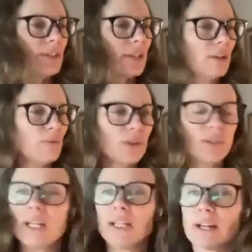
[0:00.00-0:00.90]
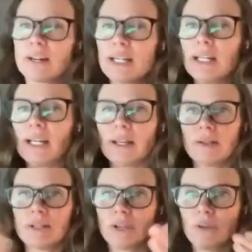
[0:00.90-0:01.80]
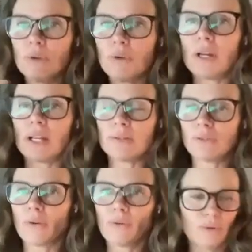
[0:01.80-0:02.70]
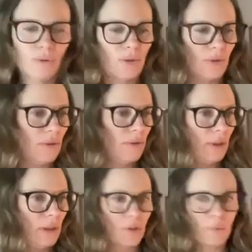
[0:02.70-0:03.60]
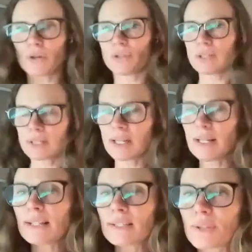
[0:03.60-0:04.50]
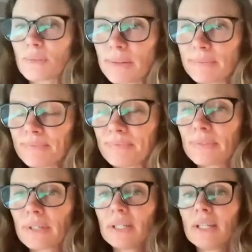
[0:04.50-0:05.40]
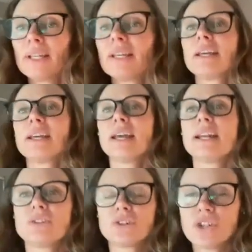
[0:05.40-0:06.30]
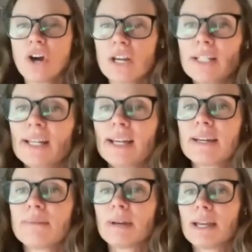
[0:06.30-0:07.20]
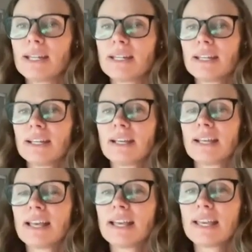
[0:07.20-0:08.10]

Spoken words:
all of a sudden we're sitting there eating. It's a community. So there's a person sitting next to me. And I start talking to him and